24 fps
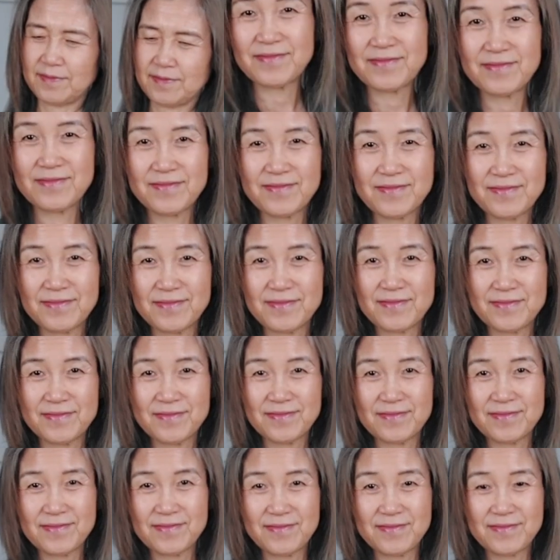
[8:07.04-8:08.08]
That's a
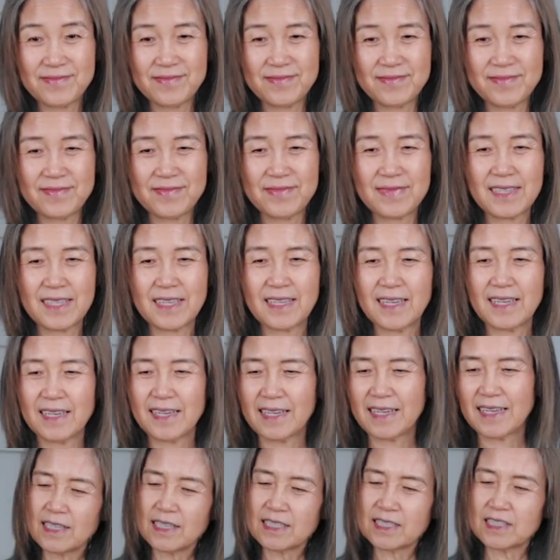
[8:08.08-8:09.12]
lot of sprout.
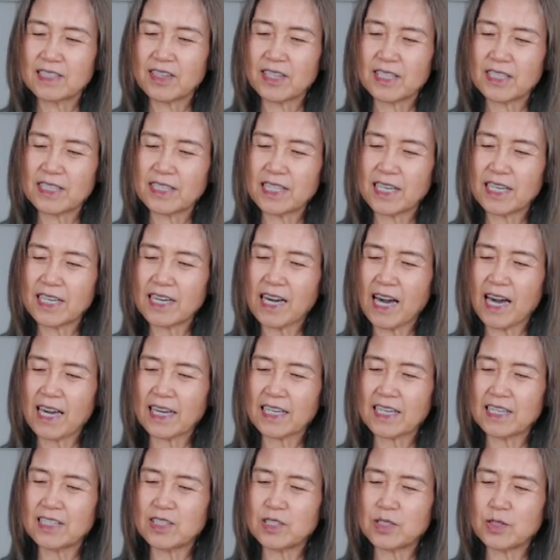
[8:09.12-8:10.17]
So I think I
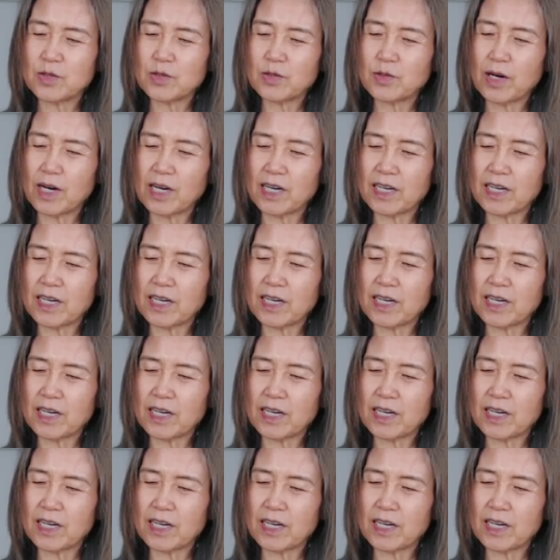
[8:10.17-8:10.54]
can do